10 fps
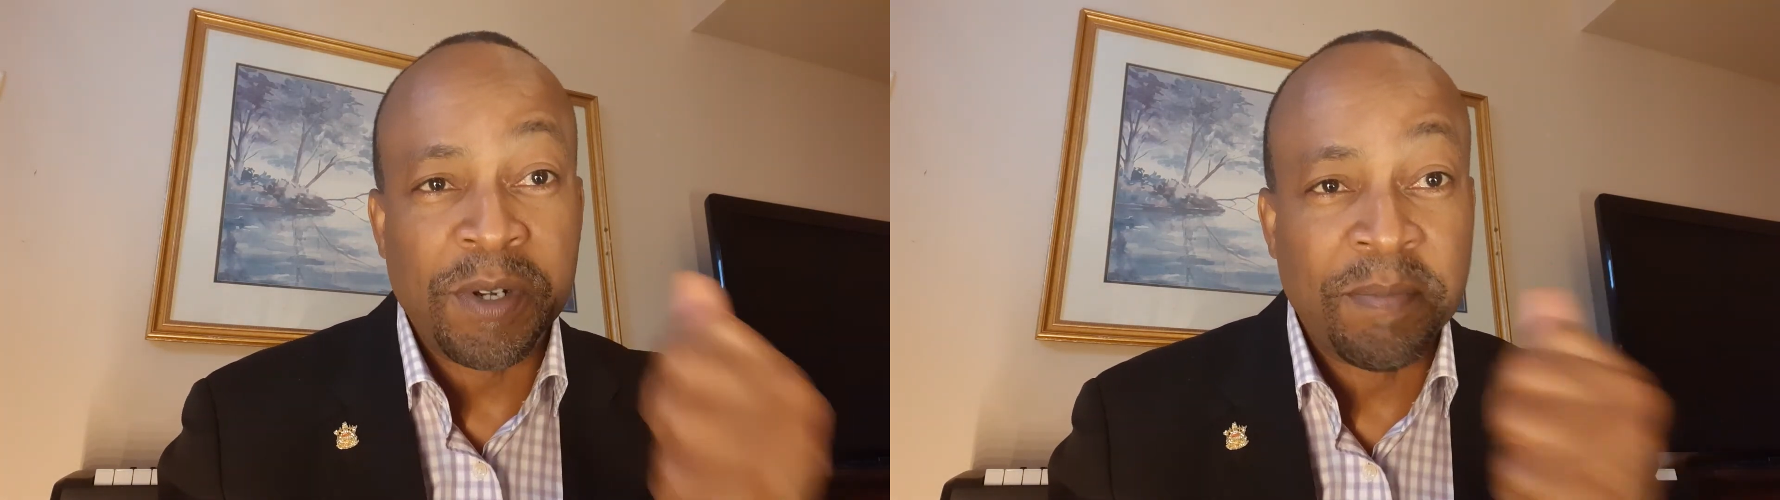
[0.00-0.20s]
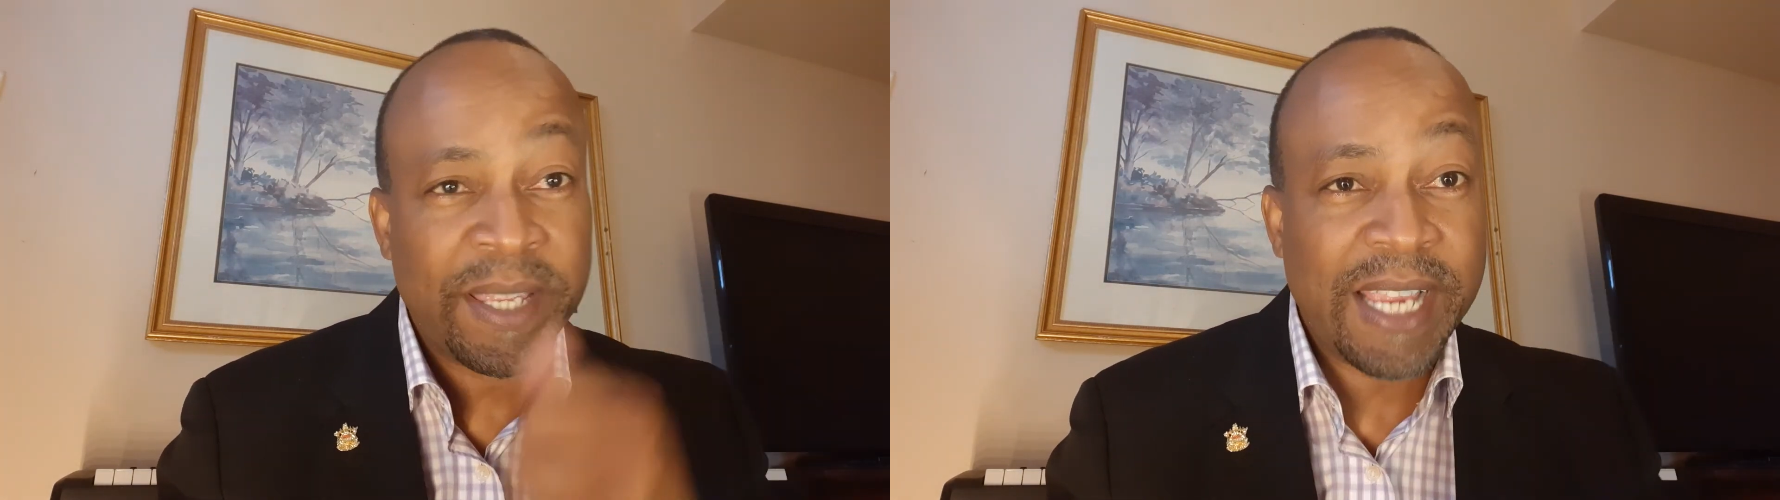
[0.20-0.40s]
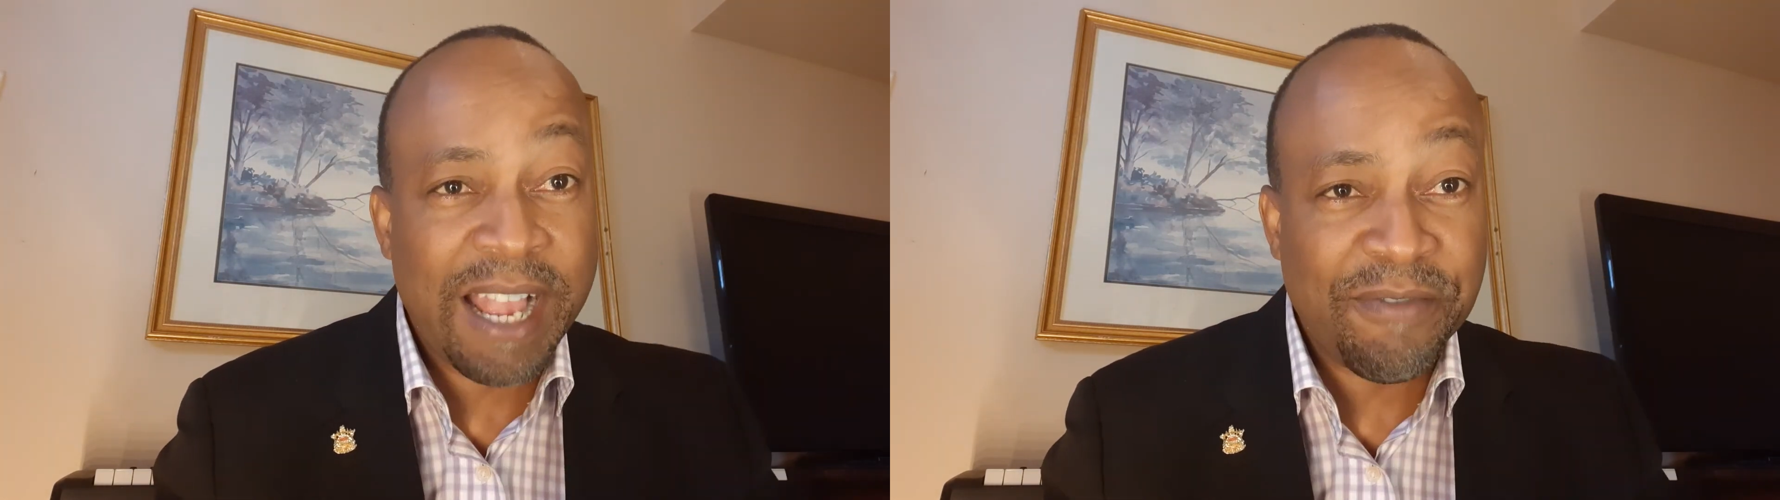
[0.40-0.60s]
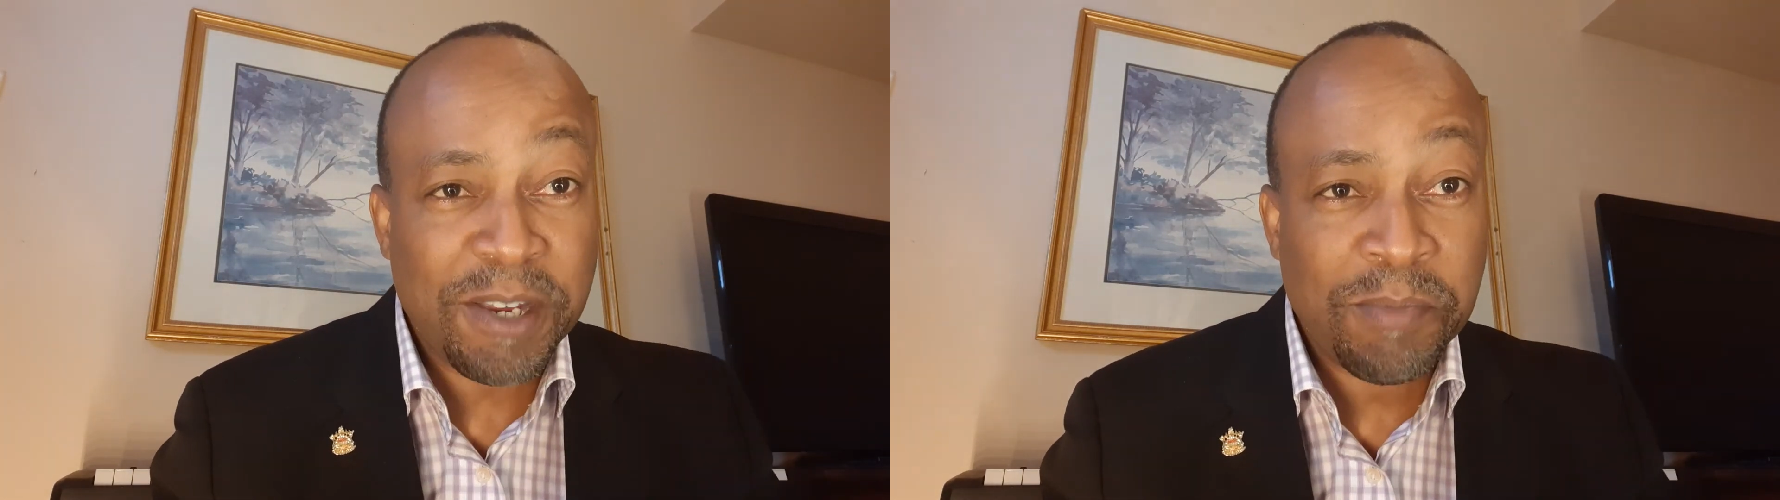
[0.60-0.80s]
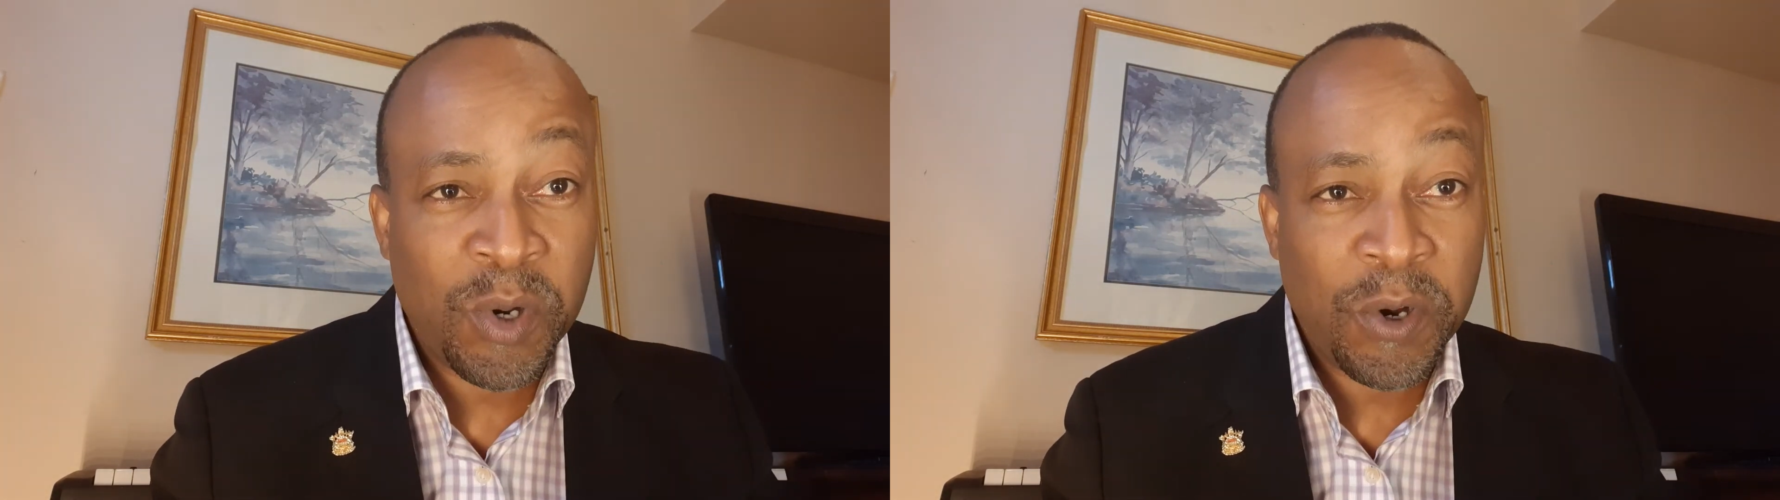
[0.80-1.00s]
We'll be
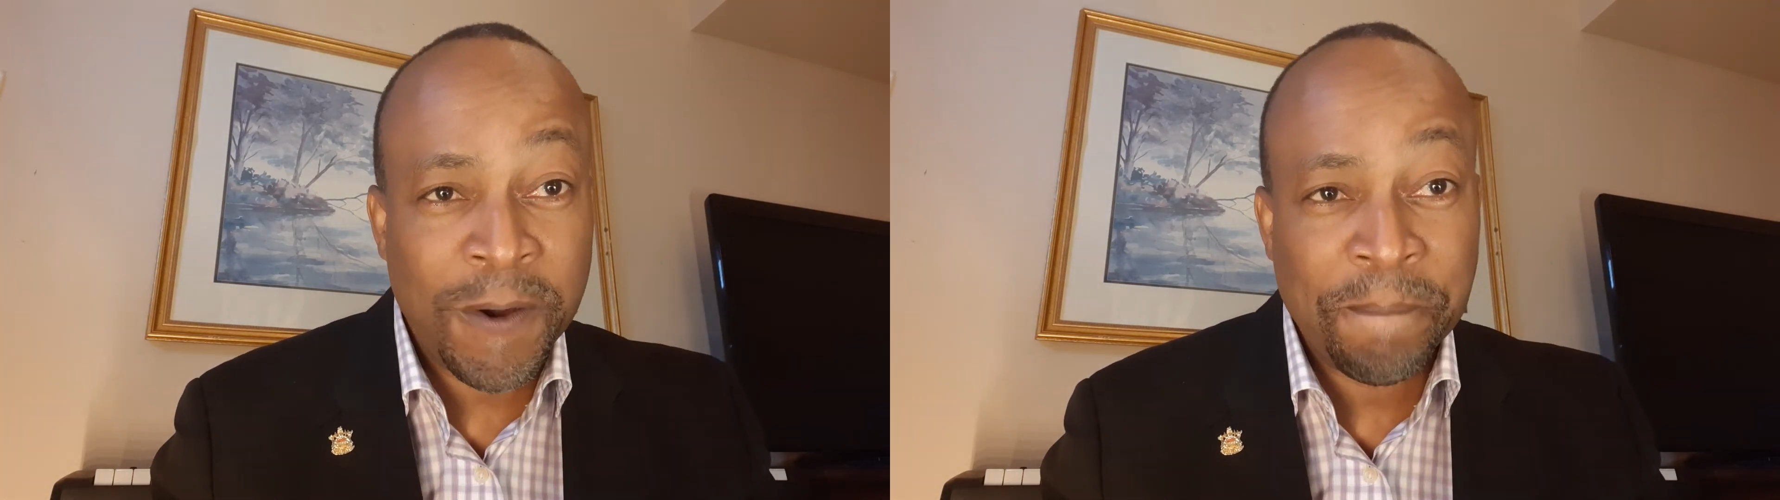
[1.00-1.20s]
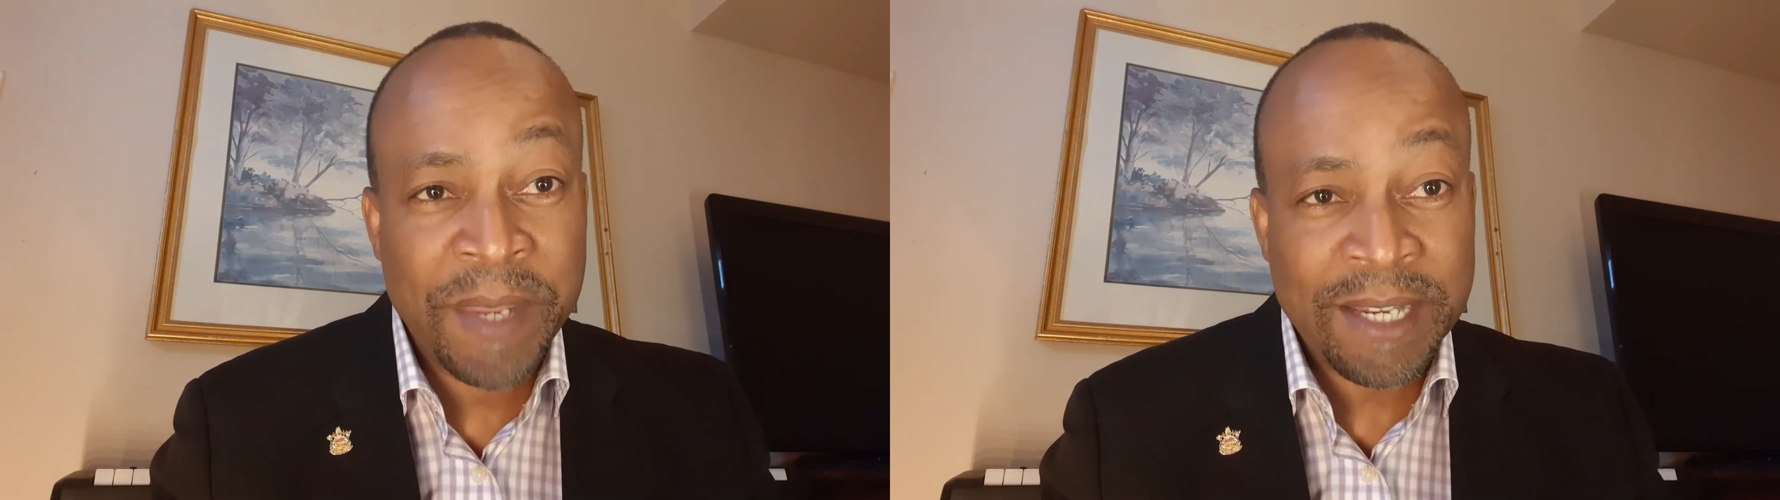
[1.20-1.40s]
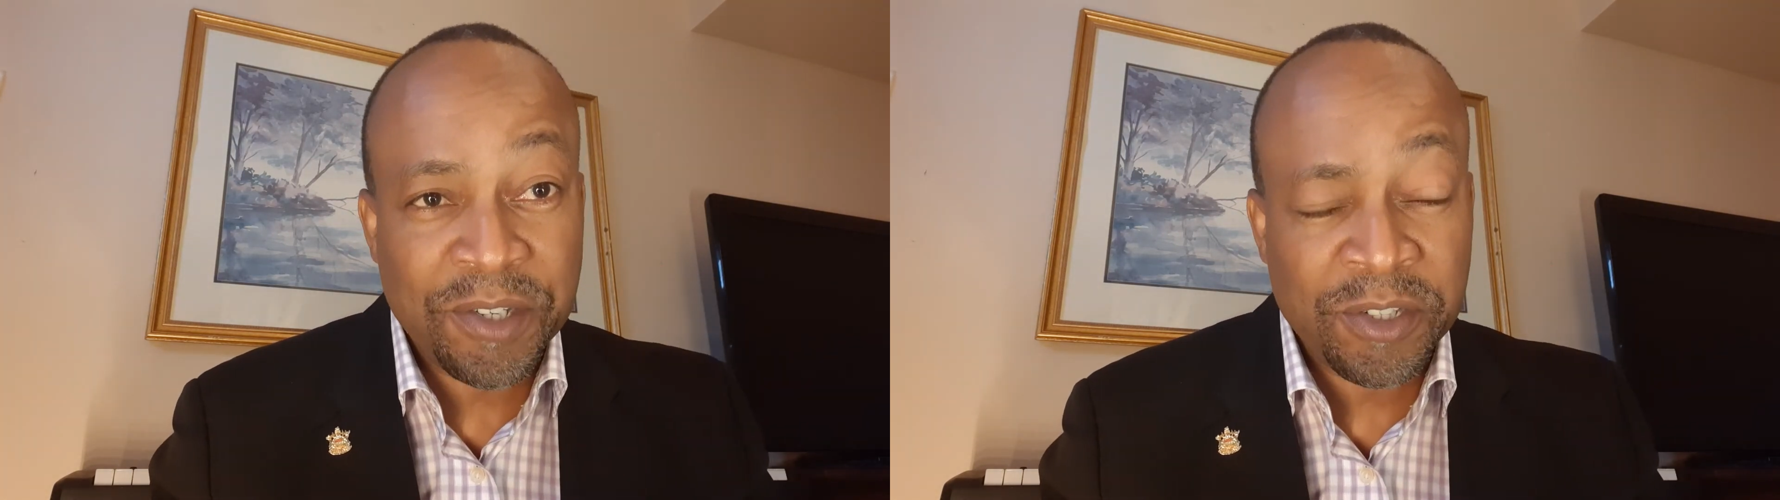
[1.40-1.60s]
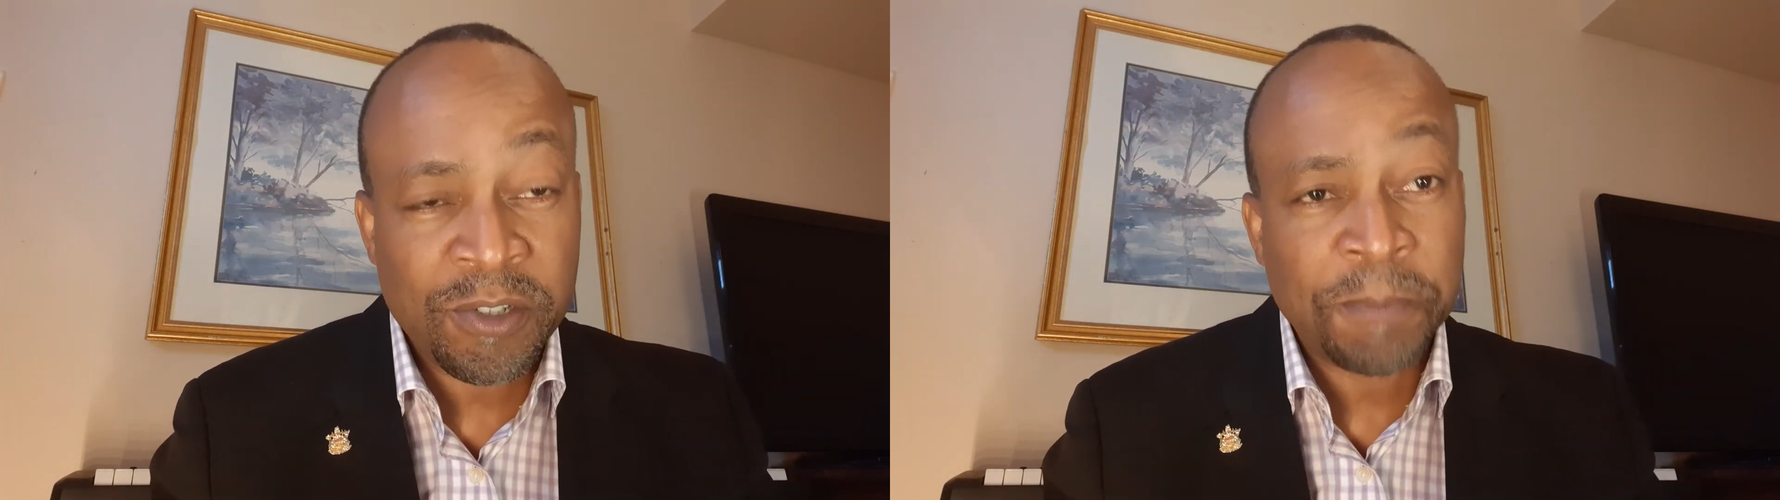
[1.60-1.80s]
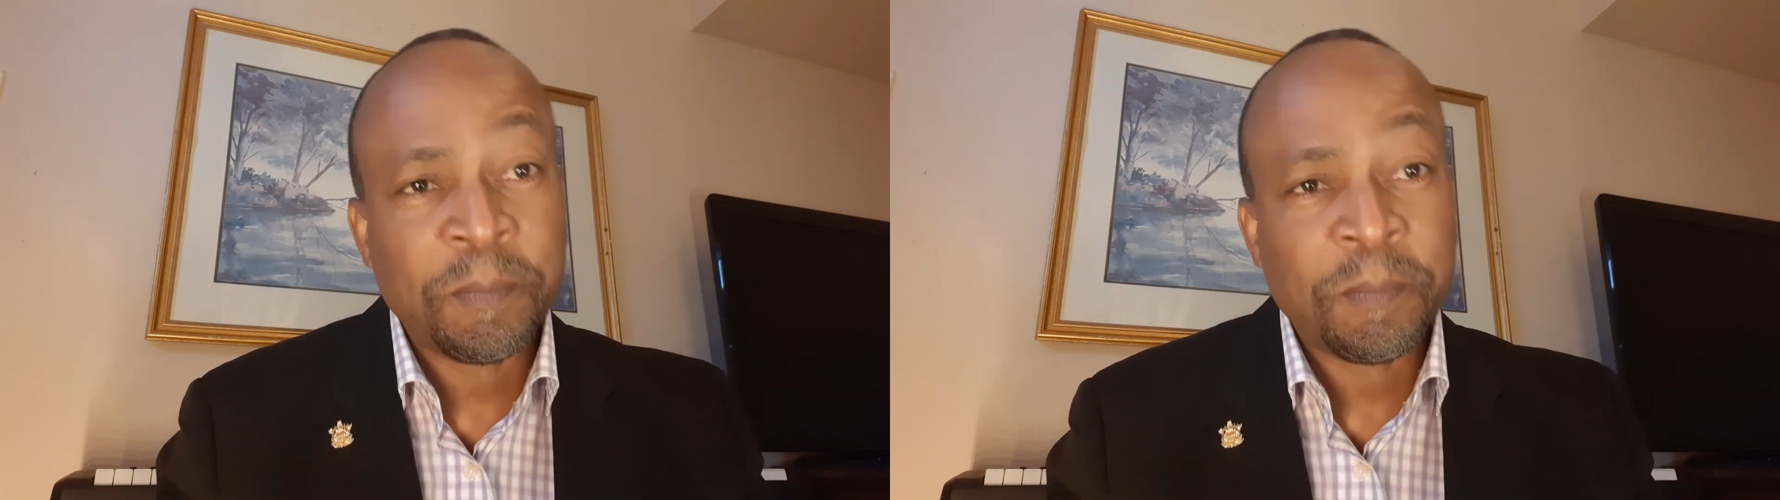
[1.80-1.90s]
having more updates soon.